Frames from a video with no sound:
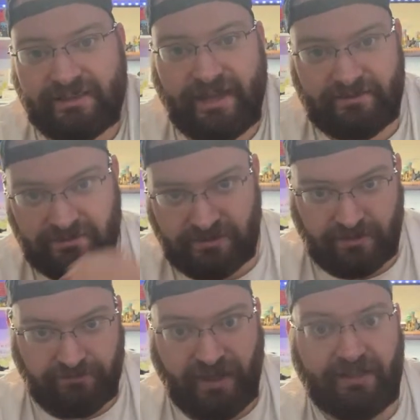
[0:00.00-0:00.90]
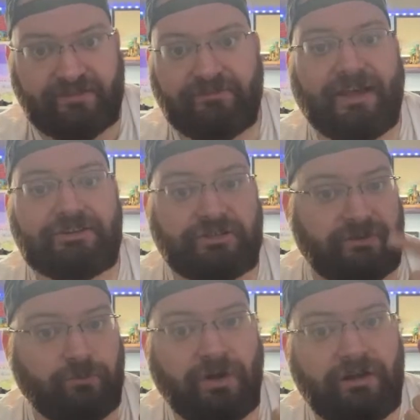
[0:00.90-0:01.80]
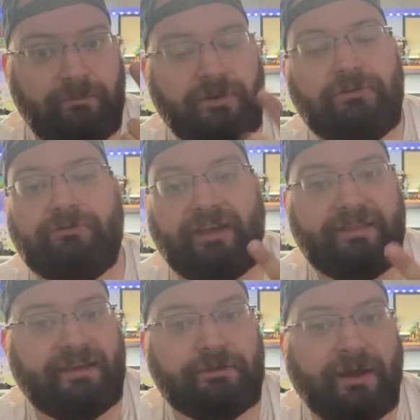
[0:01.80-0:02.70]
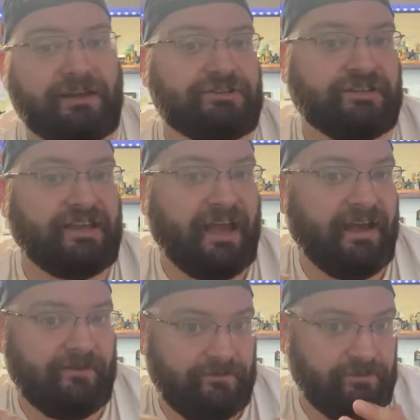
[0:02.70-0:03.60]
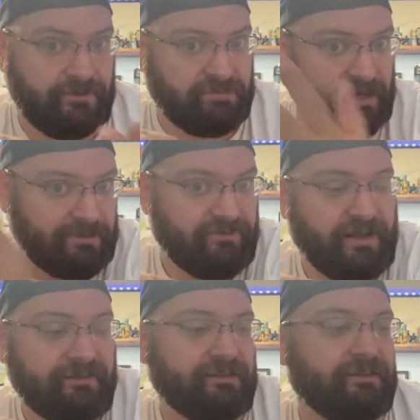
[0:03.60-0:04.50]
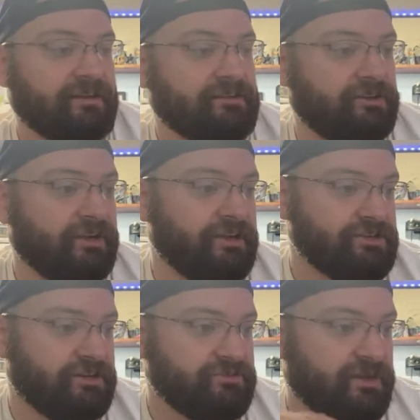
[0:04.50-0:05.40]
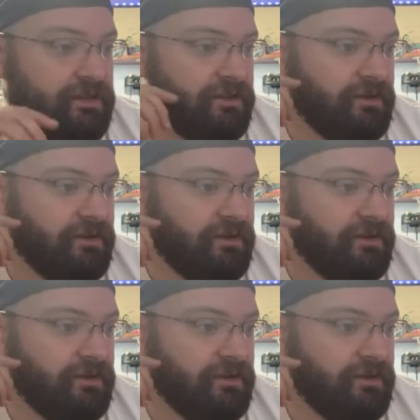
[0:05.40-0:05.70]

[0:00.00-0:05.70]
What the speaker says: that the files have actually moved and that you actually have the proper files in the other location as well.